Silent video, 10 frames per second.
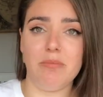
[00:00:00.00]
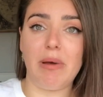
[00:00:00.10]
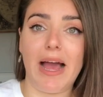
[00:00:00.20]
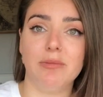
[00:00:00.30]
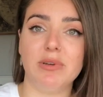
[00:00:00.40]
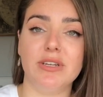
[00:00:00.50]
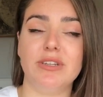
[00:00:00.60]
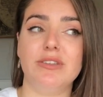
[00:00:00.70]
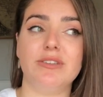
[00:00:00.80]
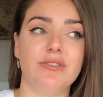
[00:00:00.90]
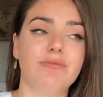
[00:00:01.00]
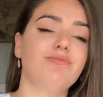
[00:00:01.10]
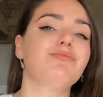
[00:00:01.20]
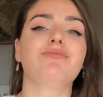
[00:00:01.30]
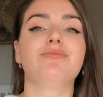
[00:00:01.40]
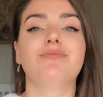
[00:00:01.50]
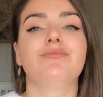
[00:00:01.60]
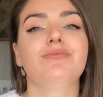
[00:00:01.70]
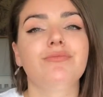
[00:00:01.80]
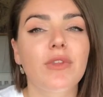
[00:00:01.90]
back because
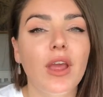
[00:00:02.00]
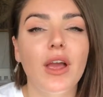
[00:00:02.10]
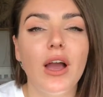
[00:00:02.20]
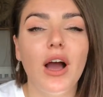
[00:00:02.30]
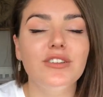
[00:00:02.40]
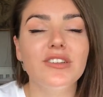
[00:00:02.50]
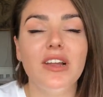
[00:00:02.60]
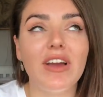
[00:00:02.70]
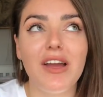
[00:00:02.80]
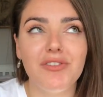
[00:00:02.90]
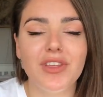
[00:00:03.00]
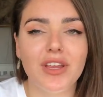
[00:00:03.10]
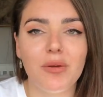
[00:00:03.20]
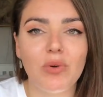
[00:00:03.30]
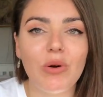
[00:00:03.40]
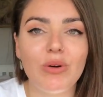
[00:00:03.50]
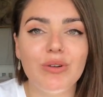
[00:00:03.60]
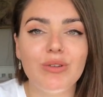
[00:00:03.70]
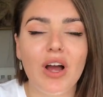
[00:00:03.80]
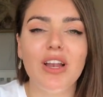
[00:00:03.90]
I just love everything that I bought.
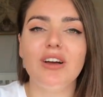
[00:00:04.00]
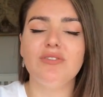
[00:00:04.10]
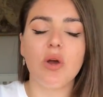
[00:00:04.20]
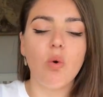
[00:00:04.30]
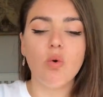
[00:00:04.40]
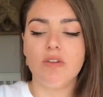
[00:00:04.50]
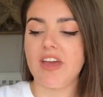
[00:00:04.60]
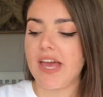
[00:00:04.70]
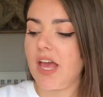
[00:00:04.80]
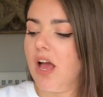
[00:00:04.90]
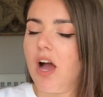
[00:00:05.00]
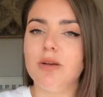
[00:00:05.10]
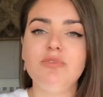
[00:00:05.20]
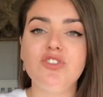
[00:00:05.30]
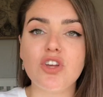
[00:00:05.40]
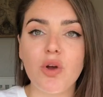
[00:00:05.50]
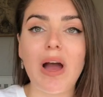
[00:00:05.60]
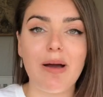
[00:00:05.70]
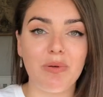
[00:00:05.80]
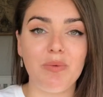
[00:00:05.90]
I love all of it. I'm so
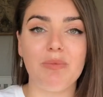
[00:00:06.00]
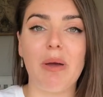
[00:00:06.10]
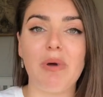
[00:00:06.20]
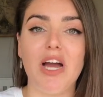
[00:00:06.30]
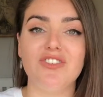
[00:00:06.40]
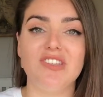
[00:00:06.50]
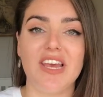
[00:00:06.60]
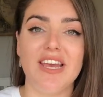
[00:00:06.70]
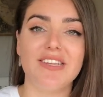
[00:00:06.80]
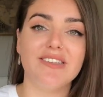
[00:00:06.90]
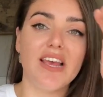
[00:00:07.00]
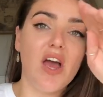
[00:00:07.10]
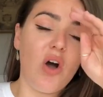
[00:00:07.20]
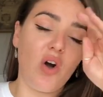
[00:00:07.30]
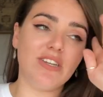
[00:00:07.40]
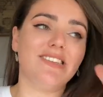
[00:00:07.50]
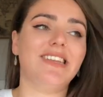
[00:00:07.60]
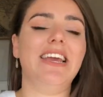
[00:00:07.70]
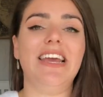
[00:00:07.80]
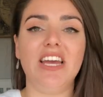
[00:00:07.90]
happy with my purchases.
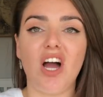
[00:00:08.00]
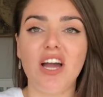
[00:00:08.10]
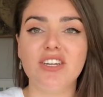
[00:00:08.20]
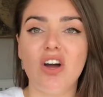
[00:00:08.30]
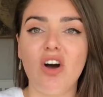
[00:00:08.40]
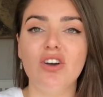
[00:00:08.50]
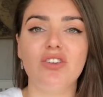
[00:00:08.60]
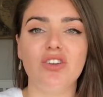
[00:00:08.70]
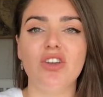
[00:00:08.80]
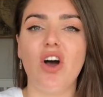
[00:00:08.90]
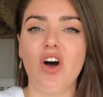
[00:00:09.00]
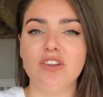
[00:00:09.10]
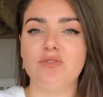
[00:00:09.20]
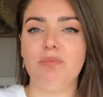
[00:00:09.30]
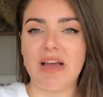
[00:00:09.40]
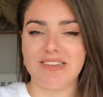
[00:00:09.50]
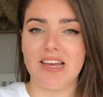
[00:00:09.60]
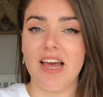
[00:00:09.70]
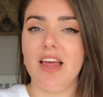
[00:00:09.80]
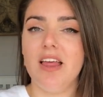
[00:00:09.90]
Honestly, I couldn't ask for better